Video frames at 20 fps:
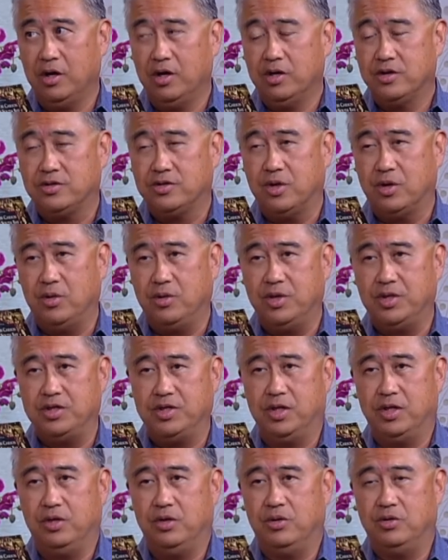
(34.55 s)
So this
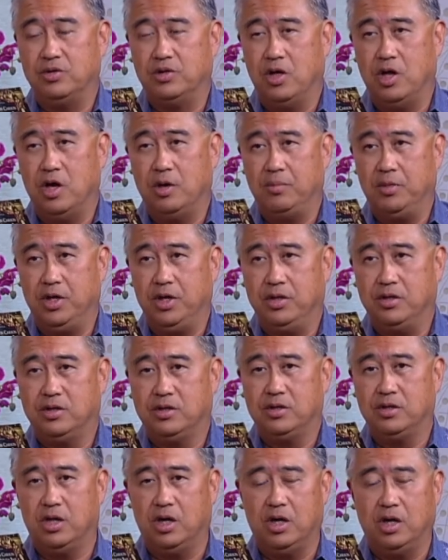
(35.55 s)
includes Long
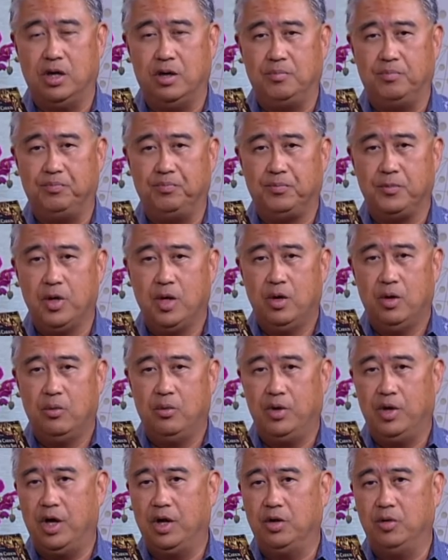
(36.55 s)
Beach, um,
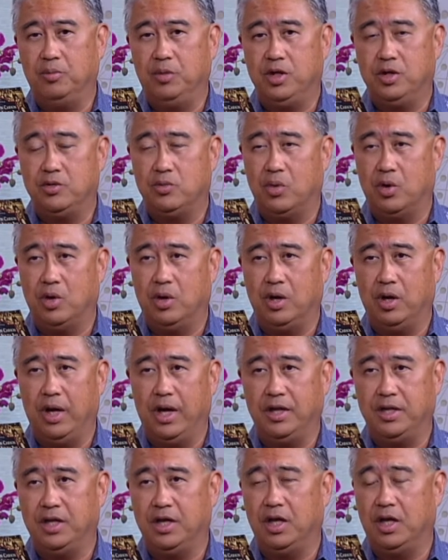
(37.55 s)
Redondo Beach, where uh,
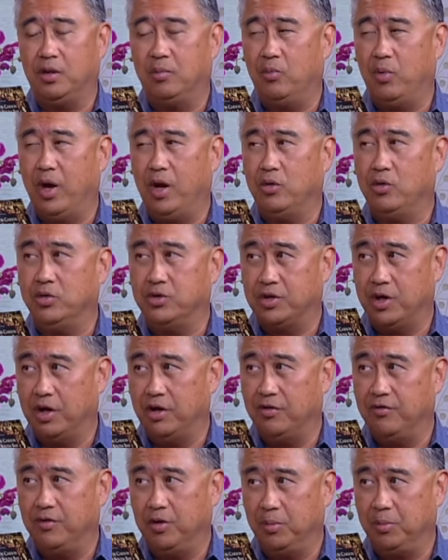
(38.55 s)
Auntie Helen Brown, who started
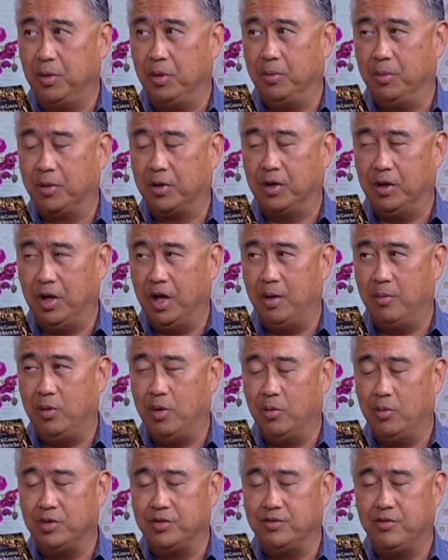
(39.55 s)
the Filipino-American Library,
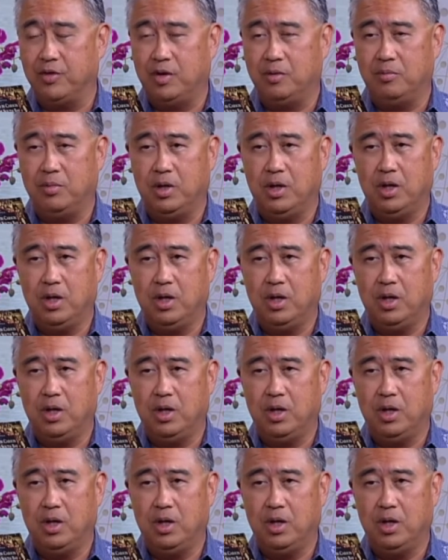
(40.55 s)
was from.